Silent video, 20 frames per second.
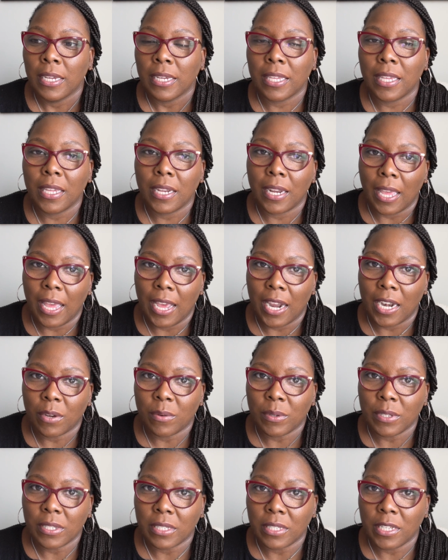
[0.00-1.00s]
getting
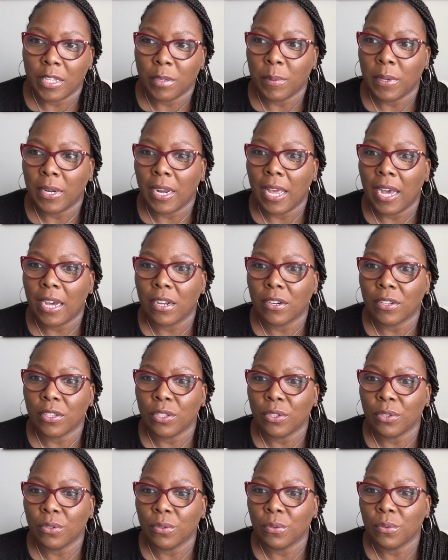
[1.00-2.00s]
adequate sleep, and
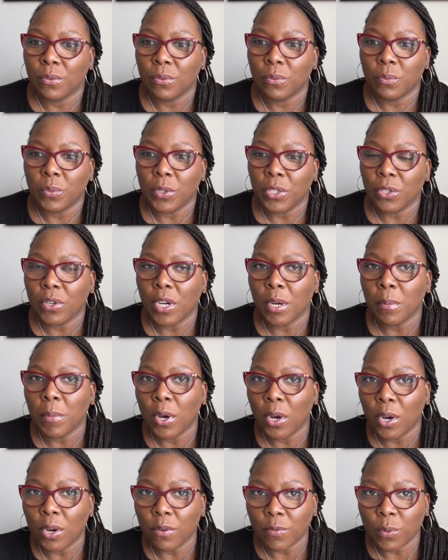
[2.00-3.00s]
when you come
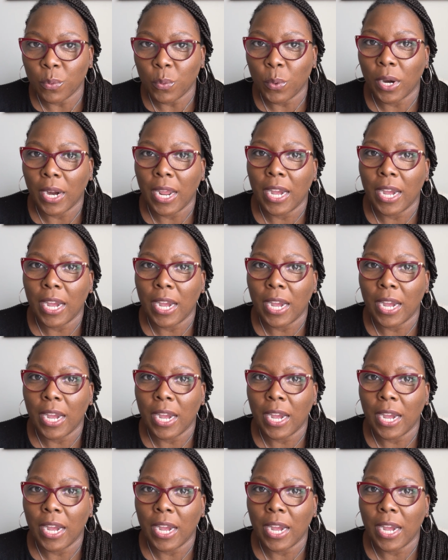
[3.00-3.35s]
home from work,